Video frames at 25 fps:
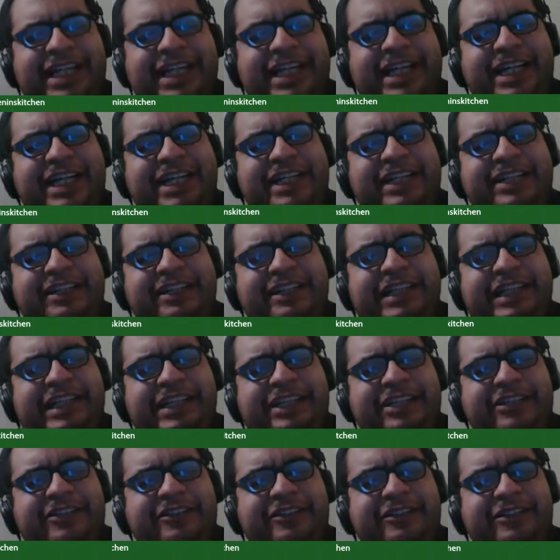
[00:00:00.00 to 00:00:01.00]
and
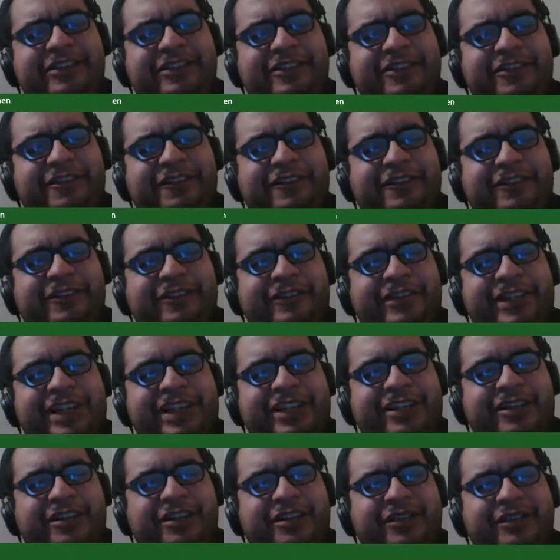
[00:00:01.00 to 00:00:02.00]
that will
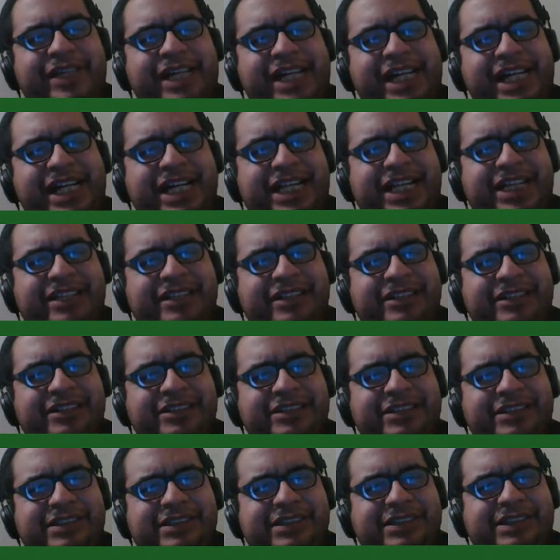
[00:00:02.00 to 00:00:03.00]
not go bad,
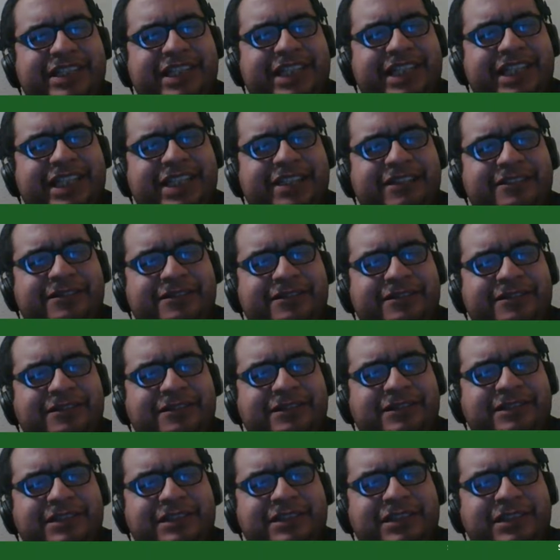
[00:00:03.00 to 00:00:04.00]
okay.
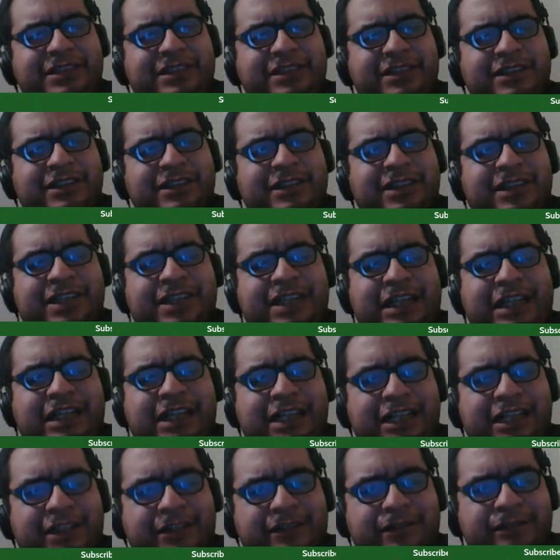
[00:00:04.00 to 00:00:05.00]

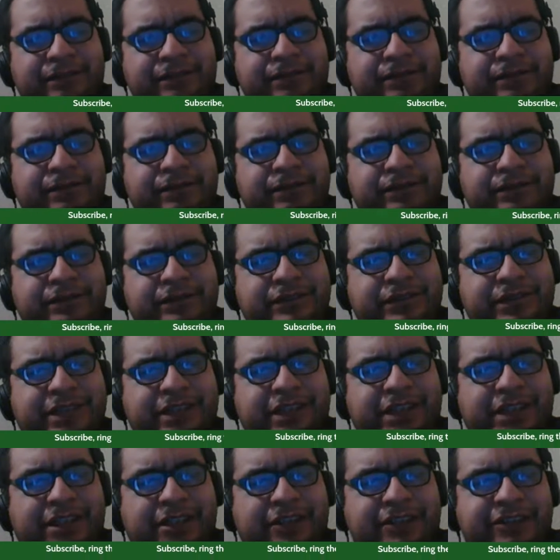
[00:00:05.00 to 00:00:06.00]

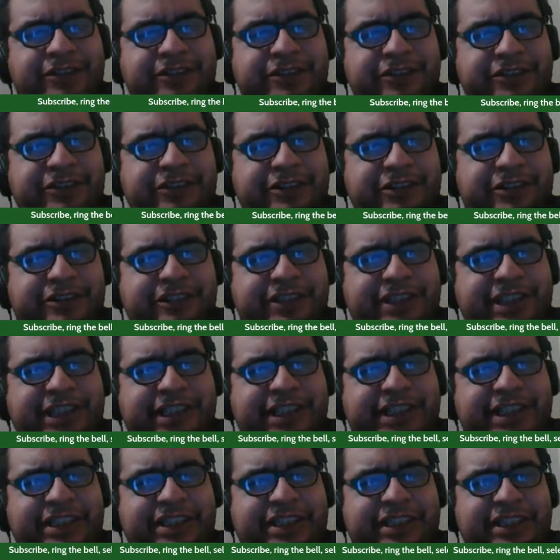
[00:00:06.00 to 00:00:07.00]
They also
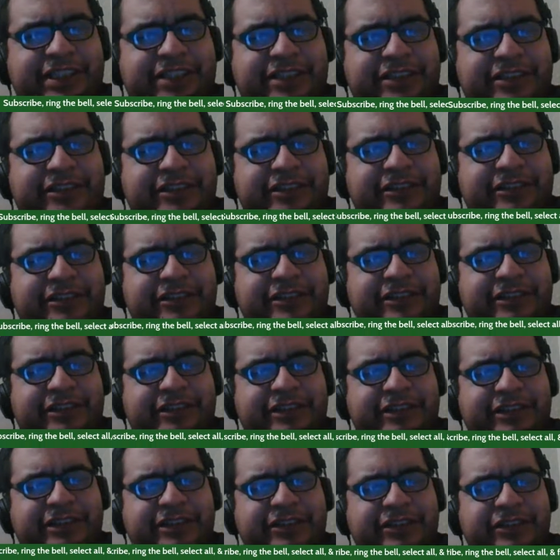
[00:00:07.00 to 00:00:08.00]
donate,
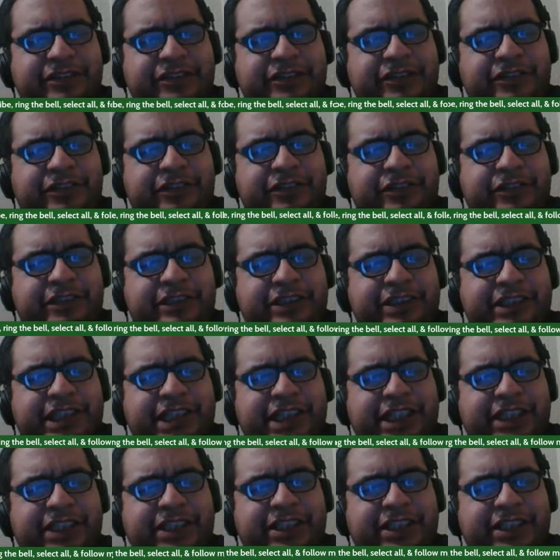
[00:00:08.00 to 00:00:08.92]
foods